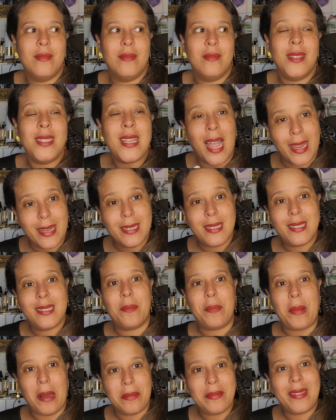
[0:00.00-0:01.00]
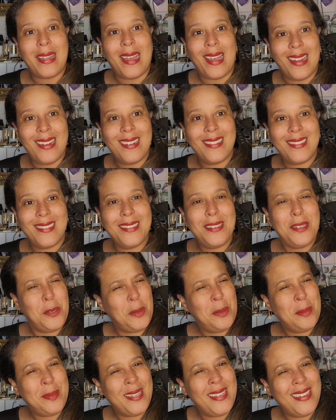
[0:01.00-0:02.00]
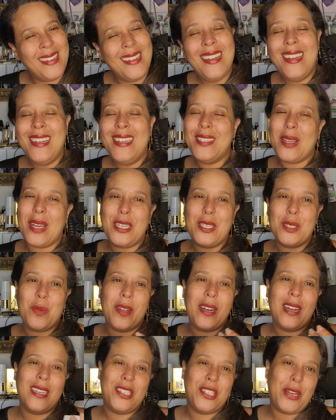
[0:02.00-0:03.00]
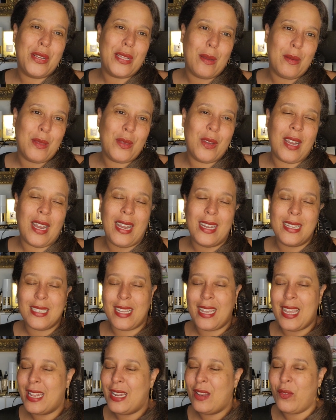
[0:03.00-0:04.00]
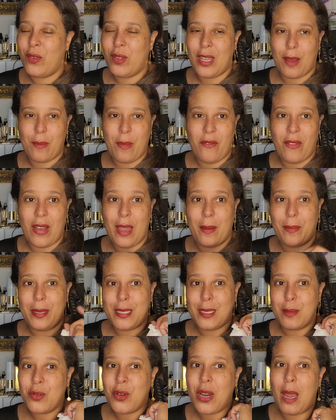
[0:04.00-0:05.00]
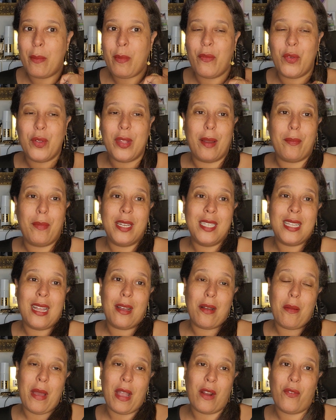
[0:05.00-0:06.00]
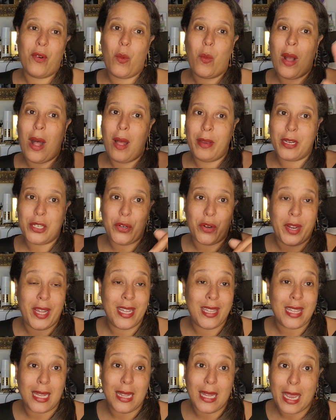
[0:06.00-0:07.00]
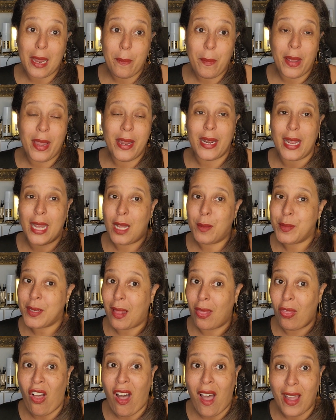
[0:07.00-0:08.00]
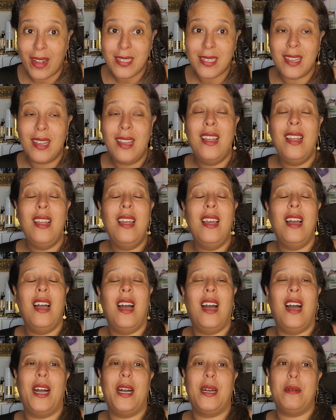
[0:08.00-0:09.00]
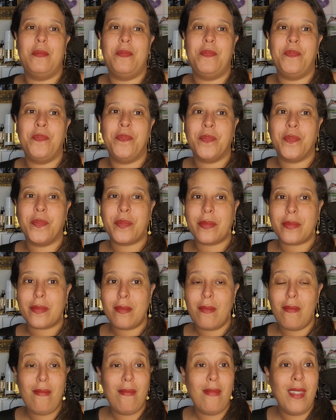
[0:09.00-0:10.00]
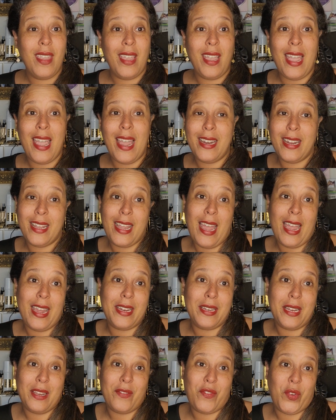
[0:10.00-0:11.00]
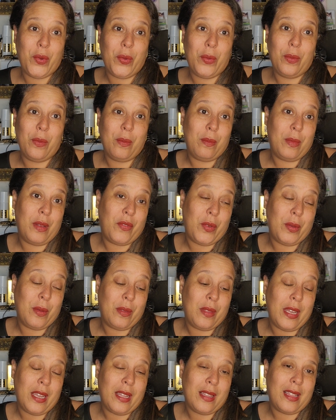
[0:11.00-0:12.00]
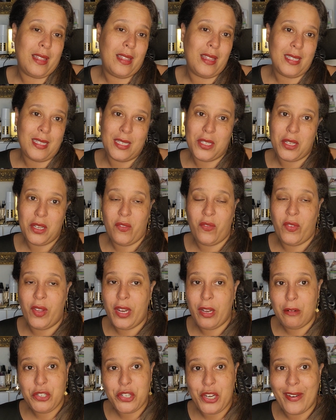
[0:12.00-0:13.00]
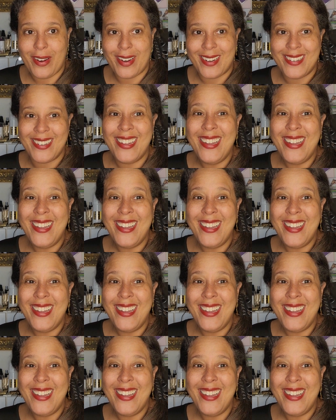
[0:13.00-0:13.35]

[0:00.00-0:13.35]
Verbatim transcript: nice about that. Do you know what I'm saying? So I just want to share that with you guys. Again, if you like my vibe, please subscribe. If you like my style, come back for a while. Make sure to hit that like button. It helps a lot. Um, and again, if you if you think that this is a good video, share it.